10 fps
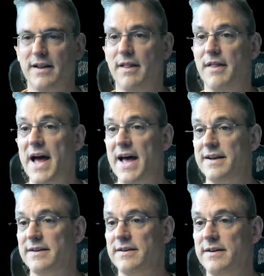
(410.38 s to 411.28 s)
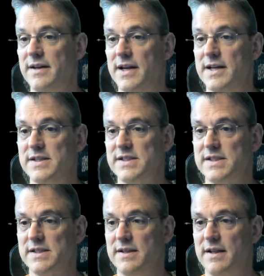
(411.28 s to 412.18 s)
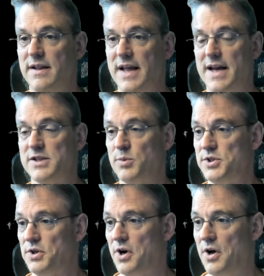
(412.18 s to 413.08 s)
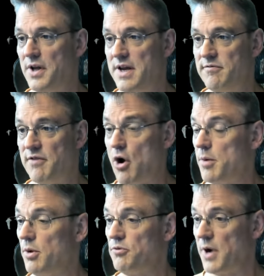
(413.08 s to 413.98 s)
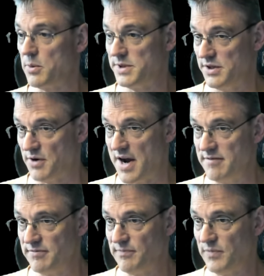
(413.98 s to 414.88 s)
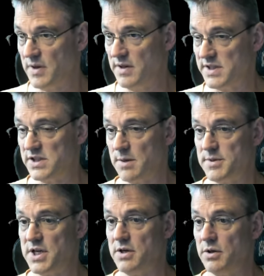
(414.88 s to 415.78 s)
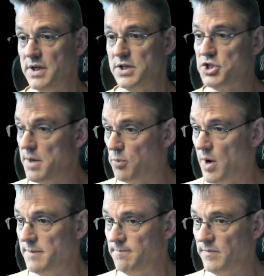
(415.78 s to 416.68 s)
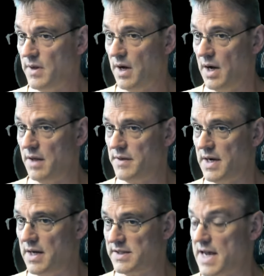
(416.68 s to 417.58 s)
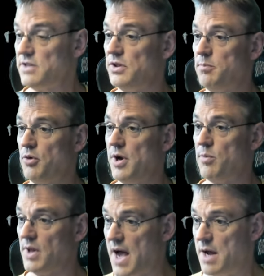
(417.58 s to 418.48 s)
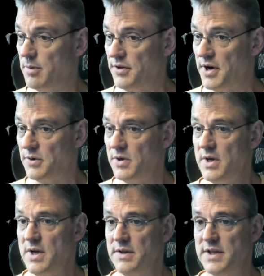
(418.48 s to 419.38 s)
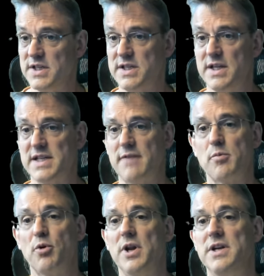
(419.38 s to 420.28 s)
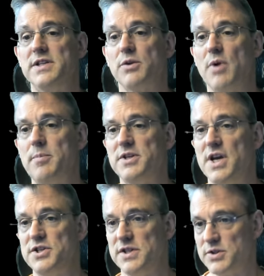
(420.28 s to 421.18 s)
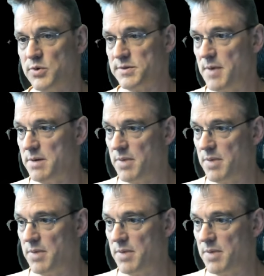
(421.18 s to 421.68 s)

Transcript: That is, that is what you call a variable frequency drive. This is a particularly cheap one uh, that is actually pretty reliable though. This These have a pretty decent reputation. This one's made